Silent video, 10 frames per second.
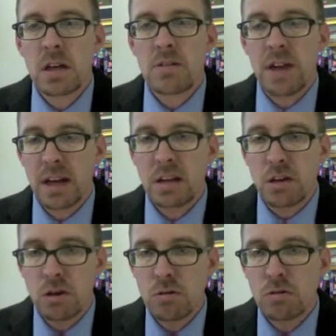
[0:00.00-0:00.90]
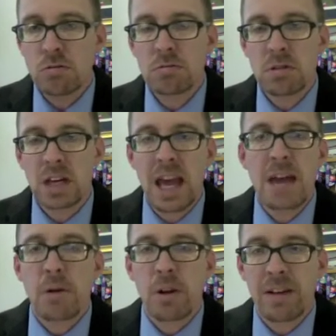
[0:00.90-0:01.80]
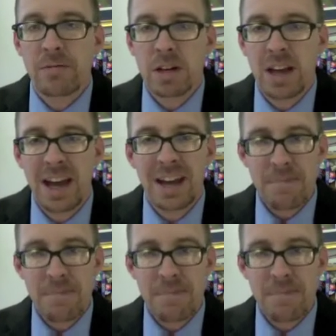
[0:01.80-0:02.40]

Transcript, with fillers: that you enable every day.